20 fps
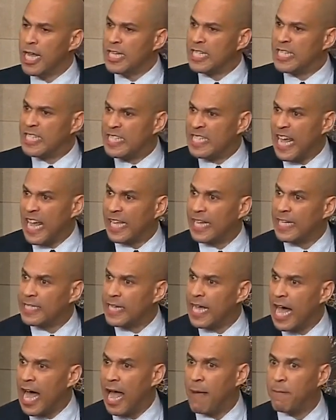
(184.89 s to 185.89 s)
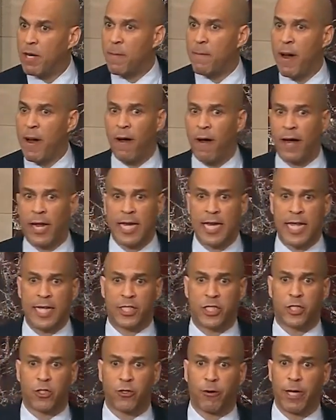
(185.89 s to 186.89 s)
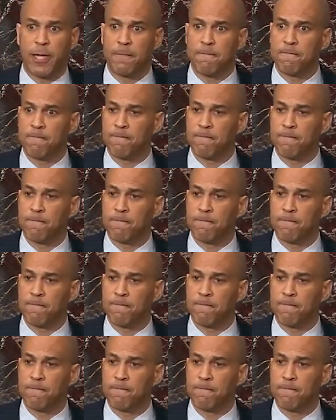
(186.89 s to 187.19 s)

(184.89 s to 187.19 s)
second time in American history?